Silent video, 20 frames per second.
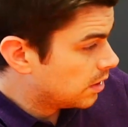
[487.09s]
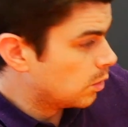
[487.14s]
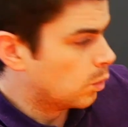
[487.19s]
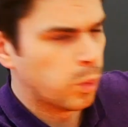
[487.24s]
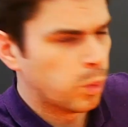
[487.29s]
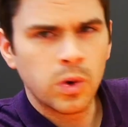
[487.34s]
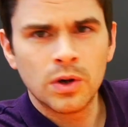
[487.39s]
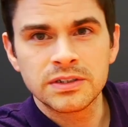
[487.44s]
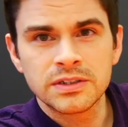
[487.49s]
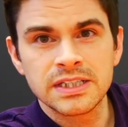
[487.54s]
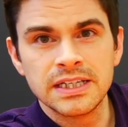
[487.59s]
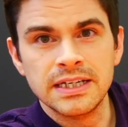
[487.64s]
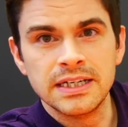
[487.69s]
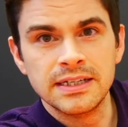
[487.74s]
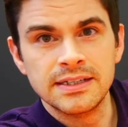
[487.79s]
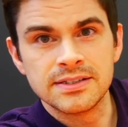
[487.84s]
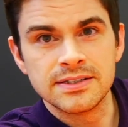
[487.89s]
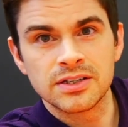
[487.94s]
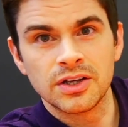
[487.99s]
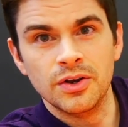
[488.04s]
What
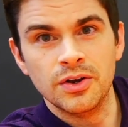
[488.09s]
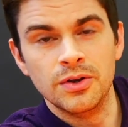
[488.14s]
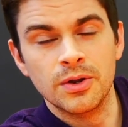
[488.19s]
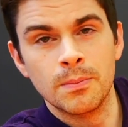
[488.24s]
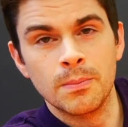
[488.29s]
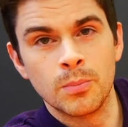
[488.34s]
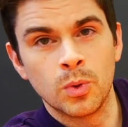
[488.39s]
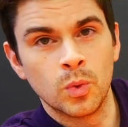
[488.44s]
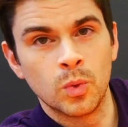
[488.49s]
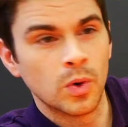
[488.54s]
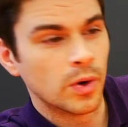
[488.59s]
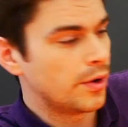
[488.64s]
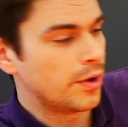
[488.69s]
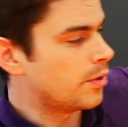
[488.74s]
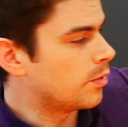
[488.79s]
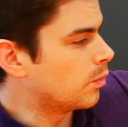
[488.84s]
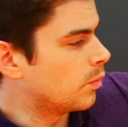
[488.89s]
is number one?